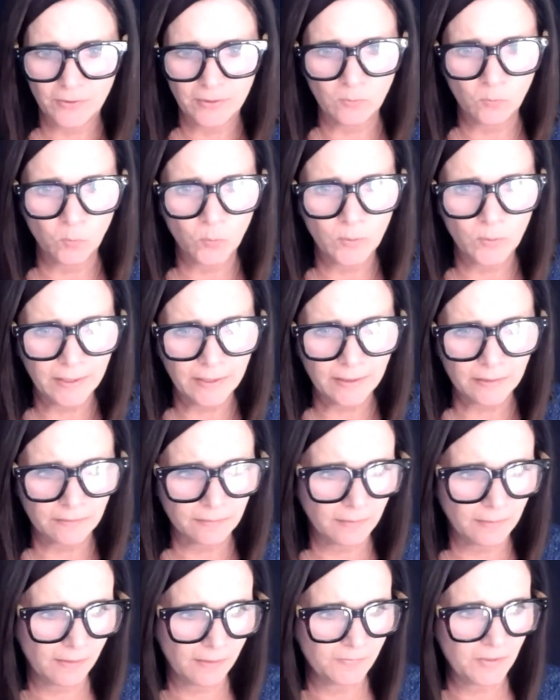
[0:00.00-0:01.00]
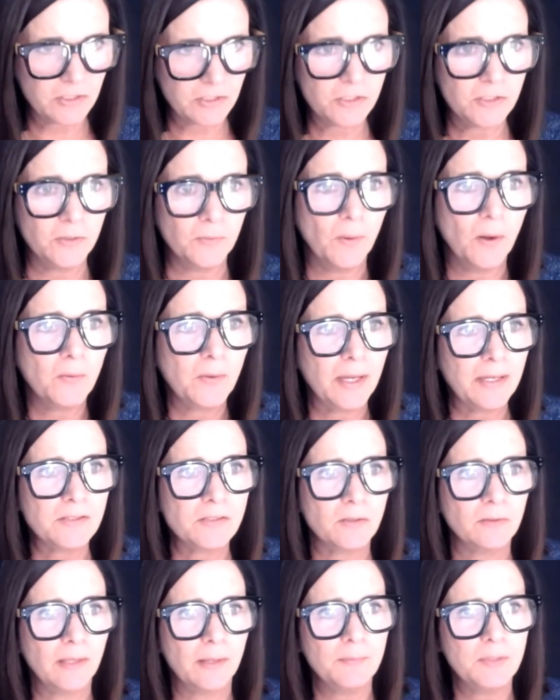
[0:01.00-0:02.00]
We love it too. Okay, so
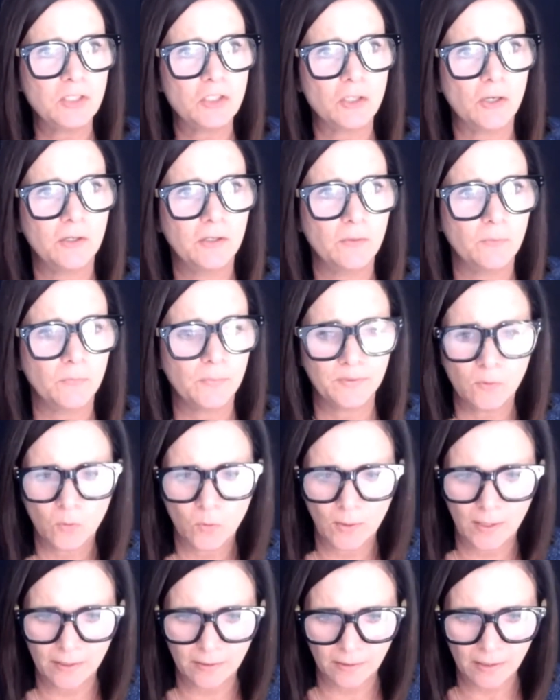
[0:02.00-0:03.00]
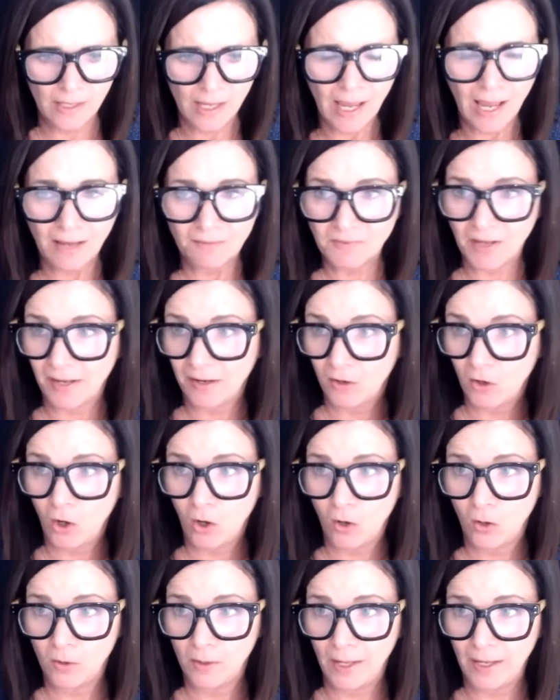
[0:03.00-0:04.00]
let me show you real quick. I've got a
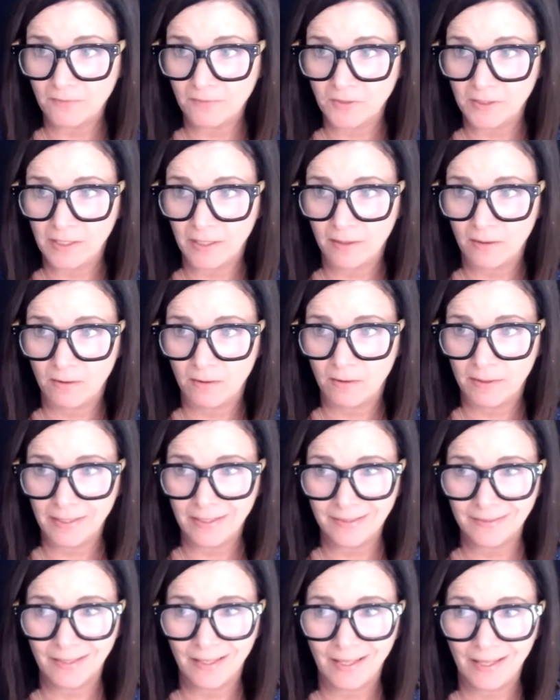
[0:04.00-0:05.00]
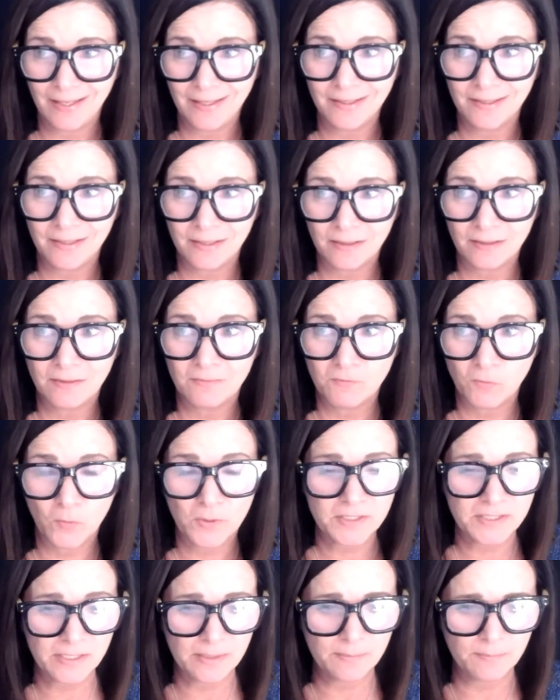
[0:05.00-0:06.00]
call I have to get on in like
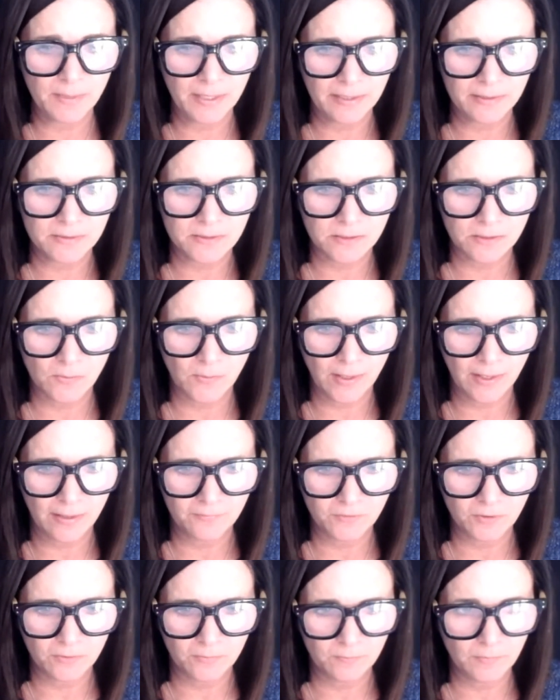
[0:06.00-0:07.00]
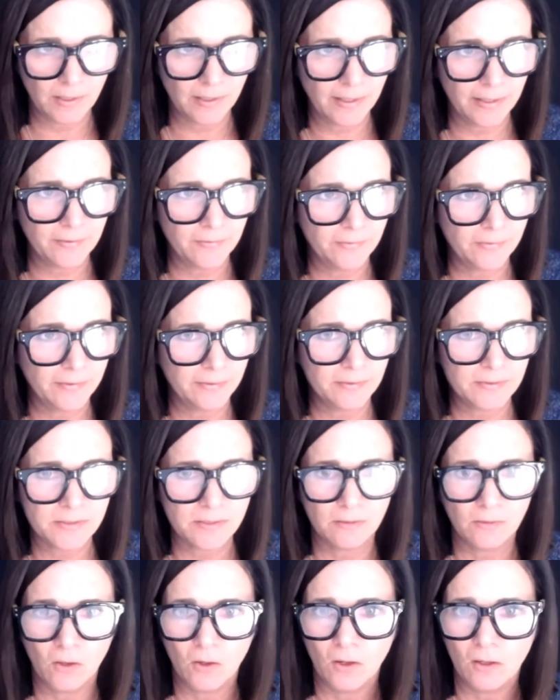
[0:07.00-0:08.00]
14 minutes. So I have to, I got to hurry this
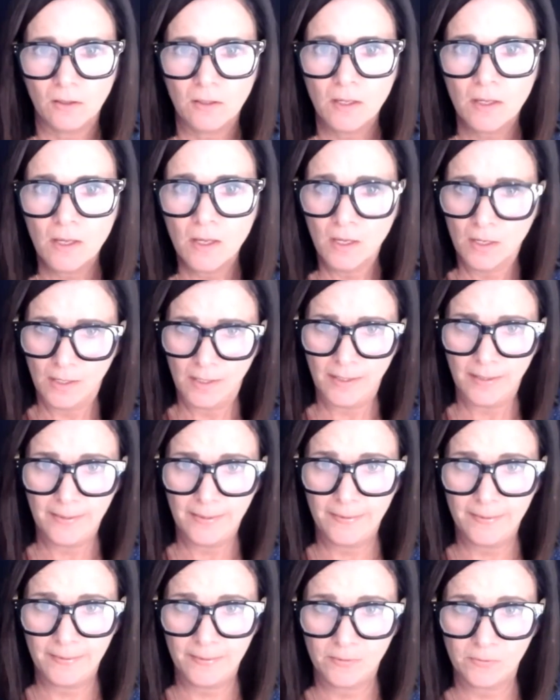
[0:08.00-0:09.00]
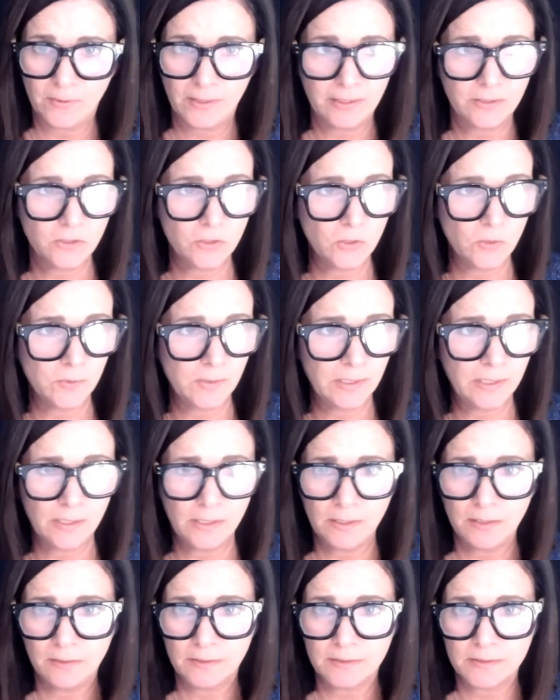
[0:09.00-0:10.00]
along. Uh,
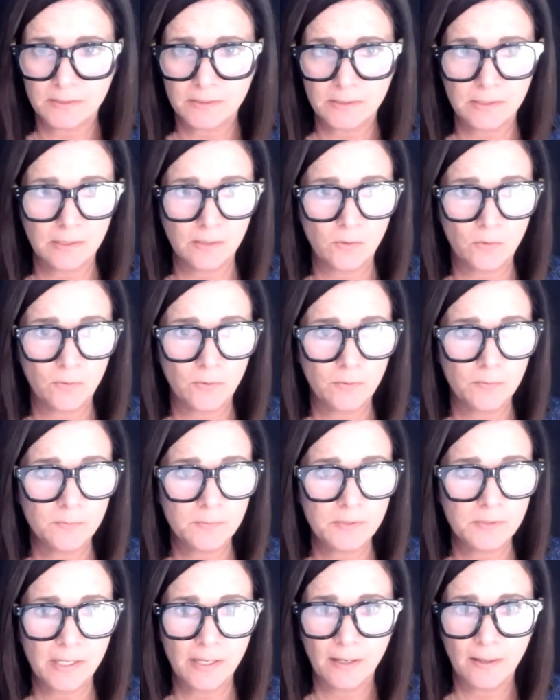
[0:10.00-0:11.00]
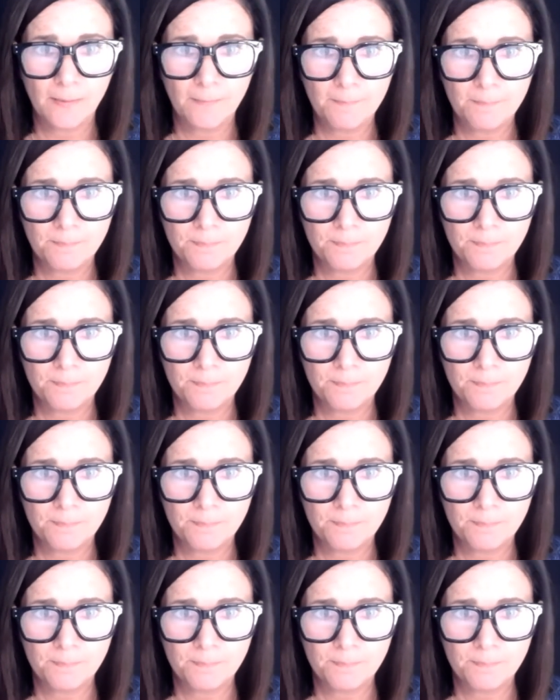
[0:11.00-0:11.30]
Kidoki, let's see, Chrome tab.